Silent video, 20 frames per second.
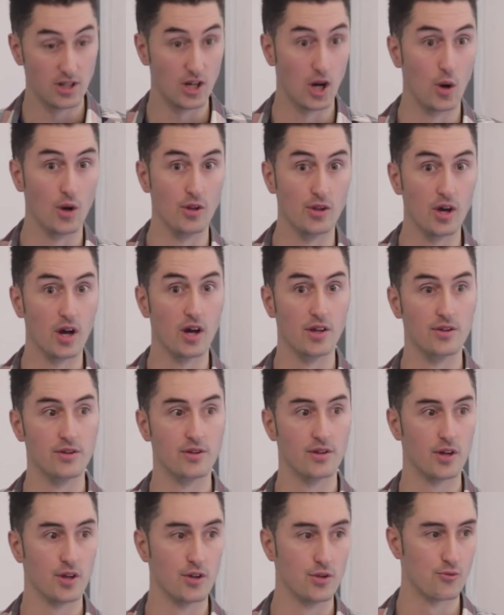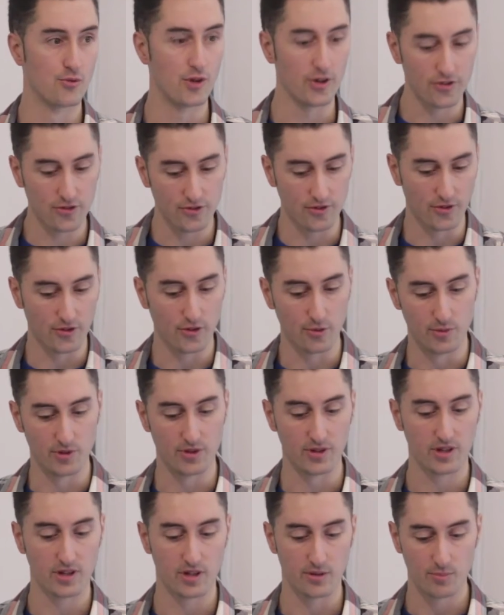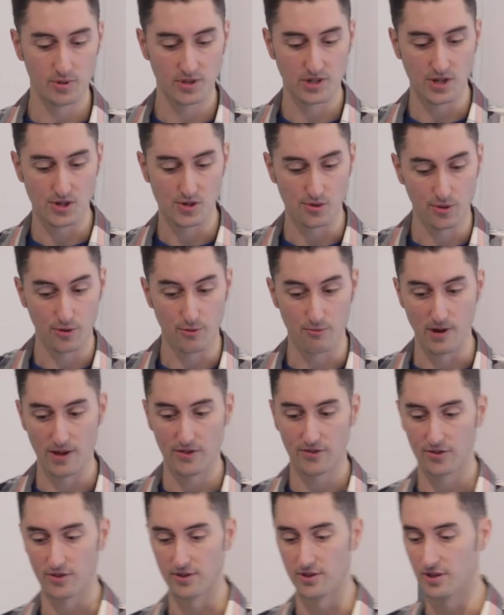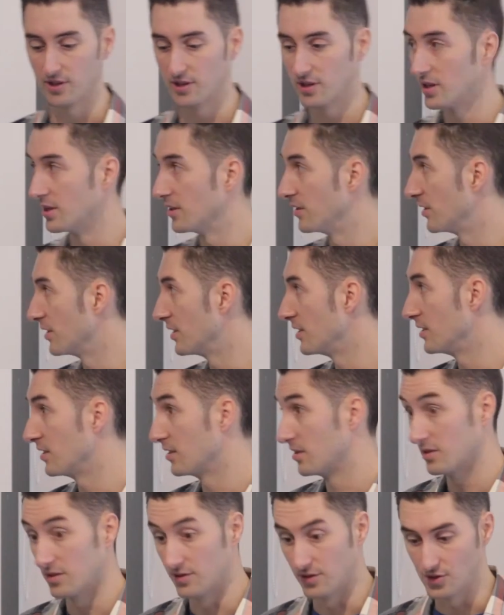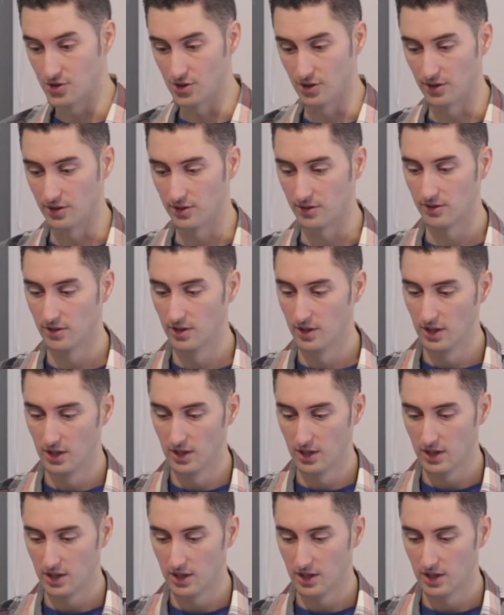and the risks and some of the kind of potential threats in the jungle.